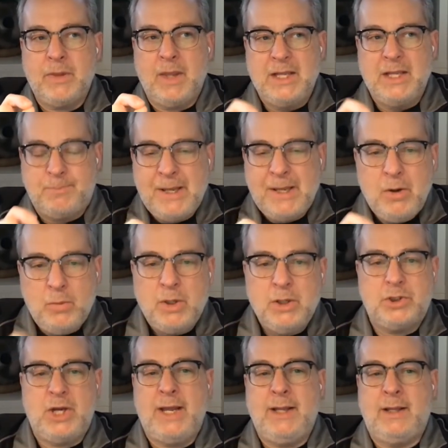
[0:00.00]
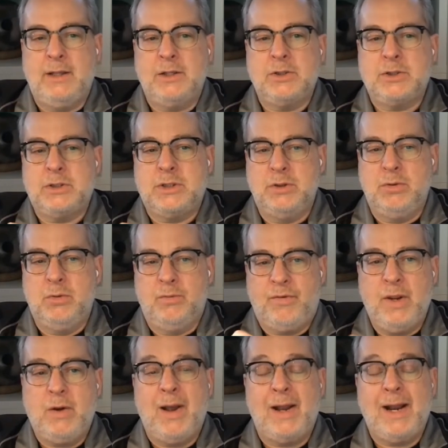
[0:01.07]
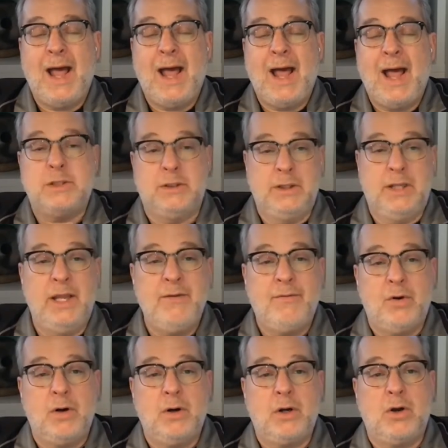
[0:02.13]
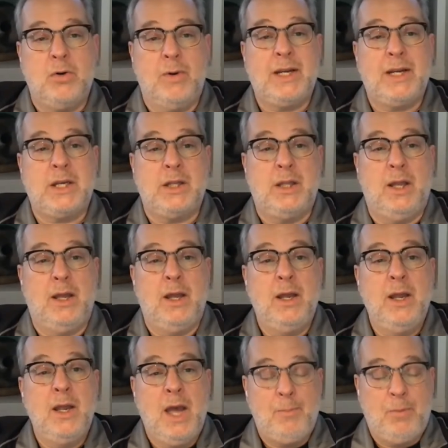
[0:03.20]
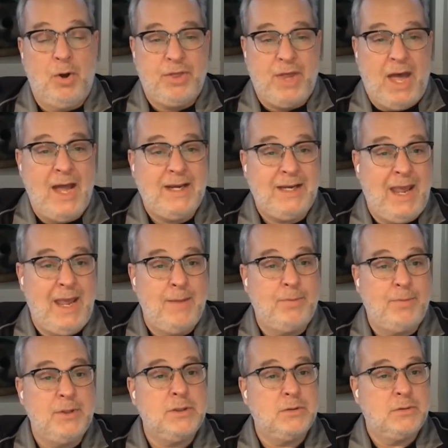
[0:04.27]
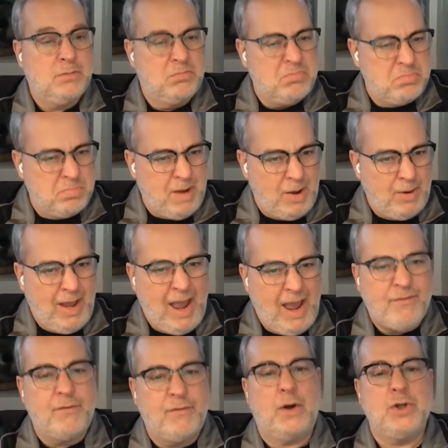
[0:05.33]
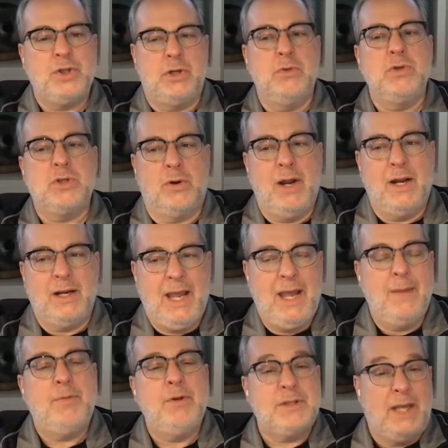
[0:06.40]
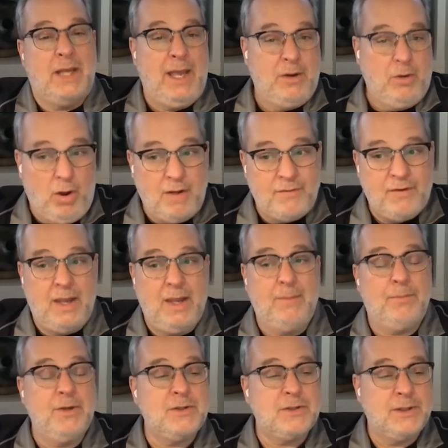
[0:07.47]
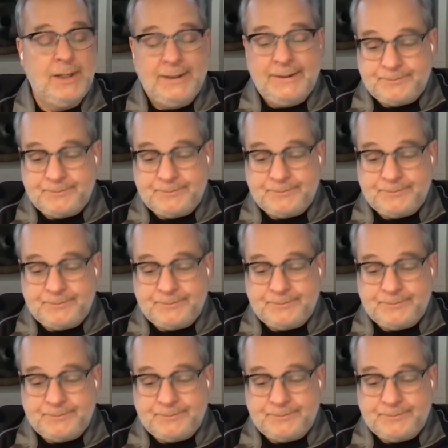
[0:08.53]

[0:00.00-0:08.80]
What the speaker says: it's been a real challenge to figure out how to deliver curricula both on campus. About half of our students are on campus, and off campus,